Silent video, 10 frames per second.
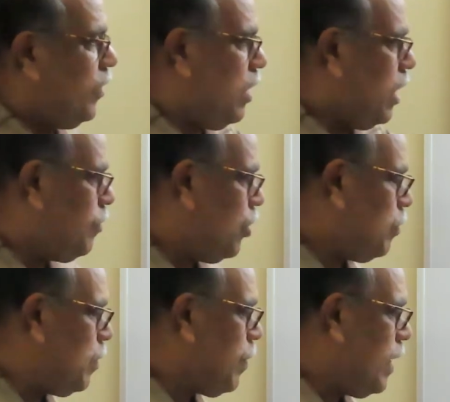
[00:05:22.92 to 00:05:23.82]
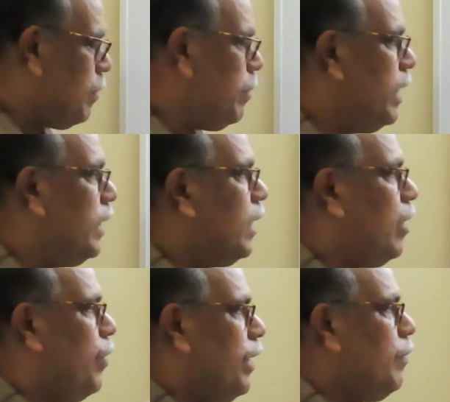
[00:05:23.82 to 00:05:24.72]
I am not preparing building
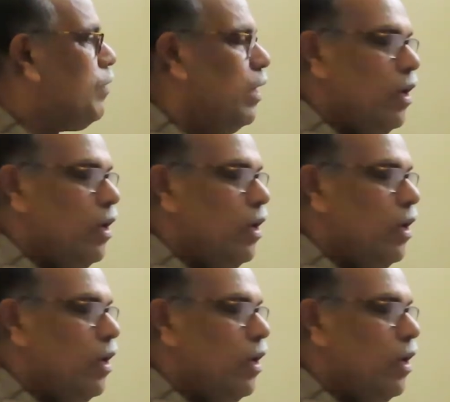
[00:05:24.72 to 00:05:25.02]
account here.